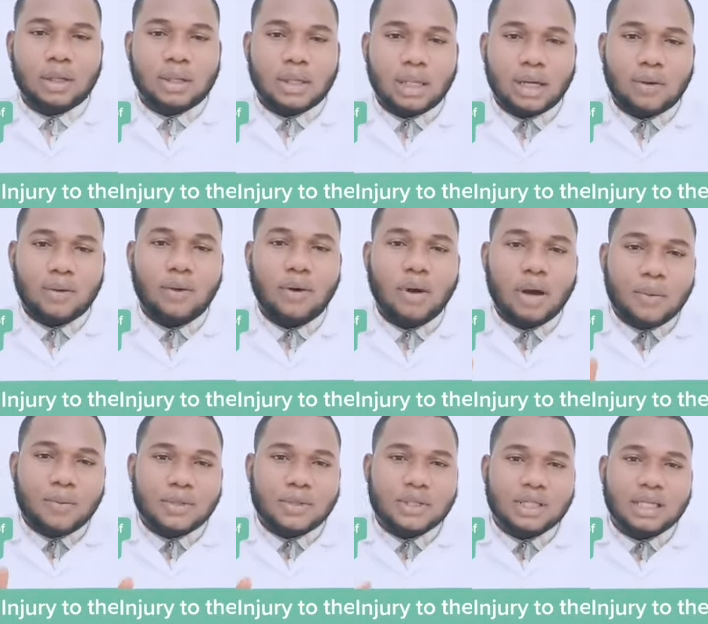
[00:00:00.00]
Now, what
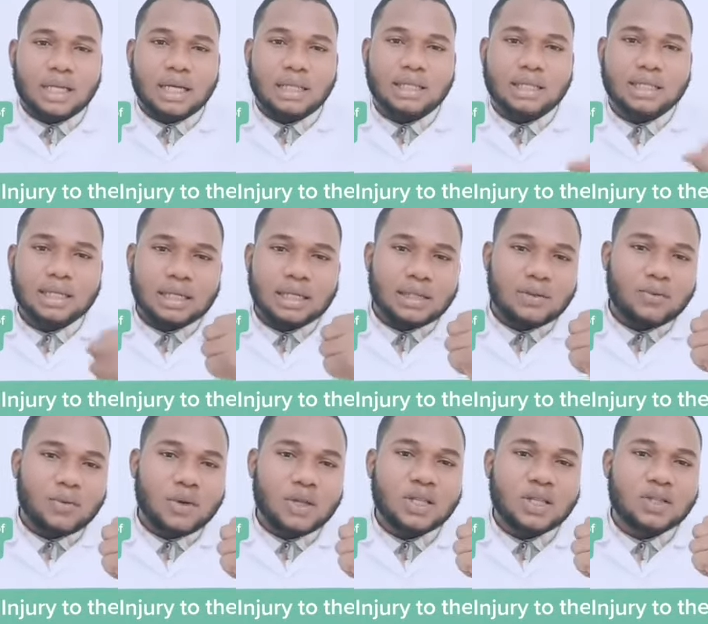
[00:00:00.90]
happens is that
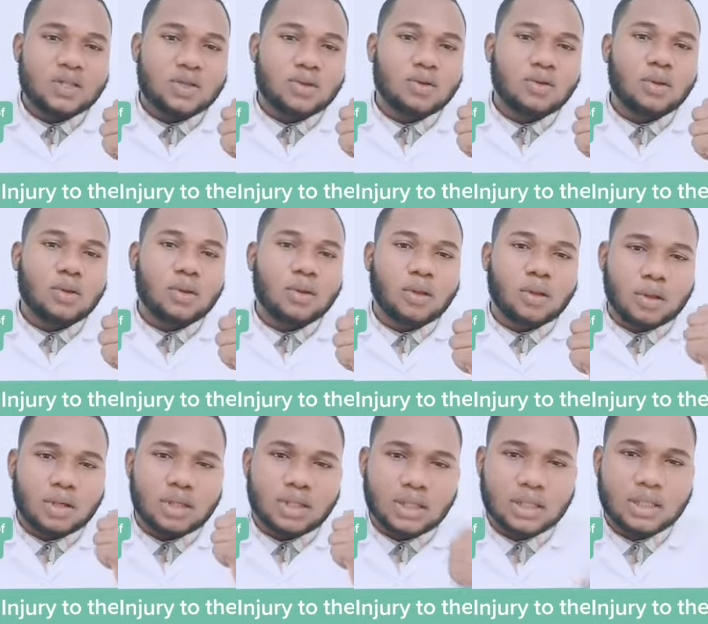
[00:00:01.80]
when stone
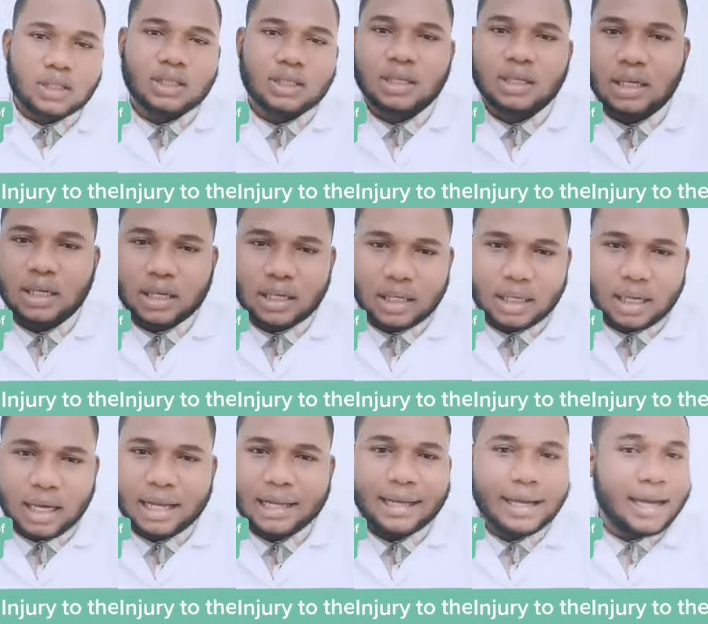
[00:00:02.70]
lodges
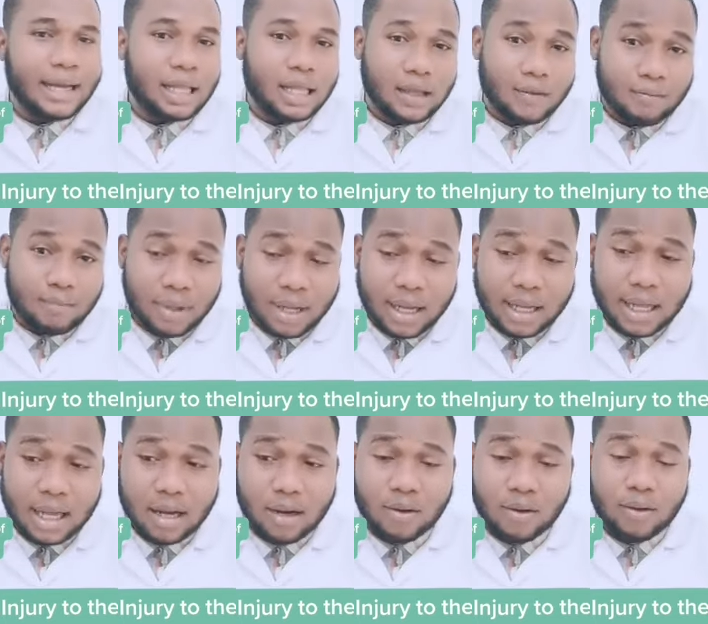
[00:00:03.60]
either in the
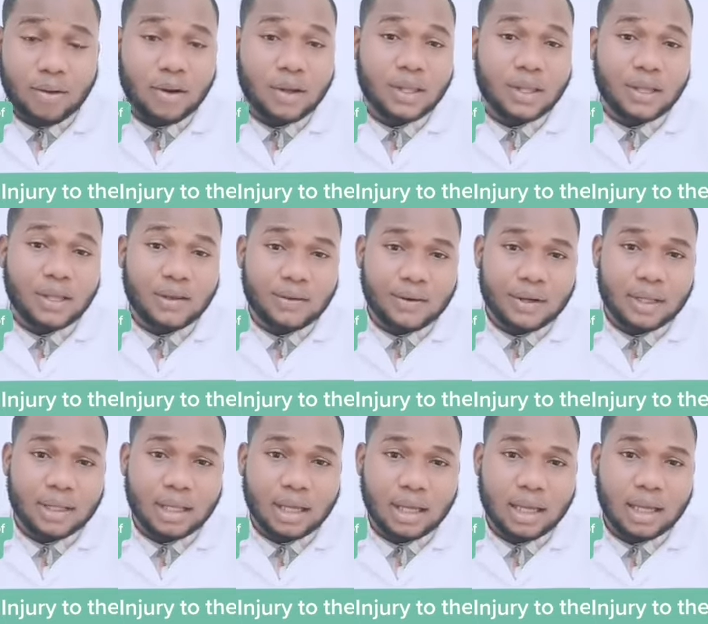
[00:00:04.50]
bladder or in the
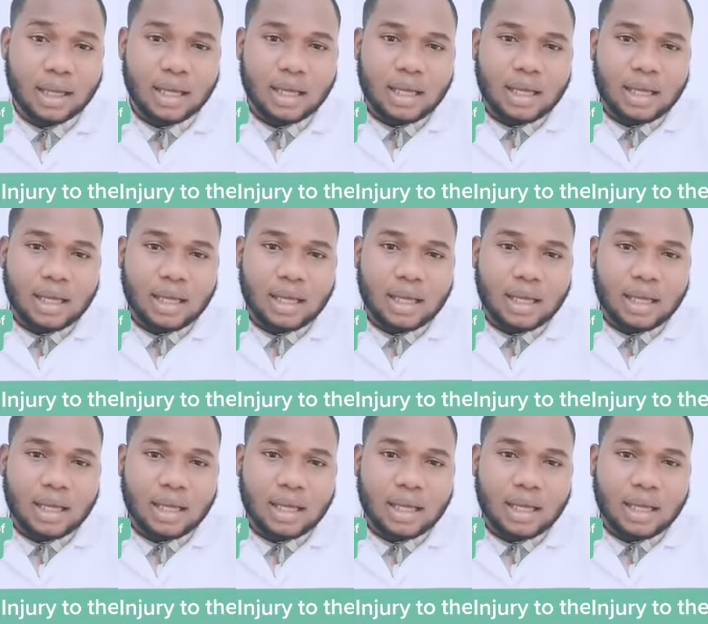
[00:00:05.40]
ureter,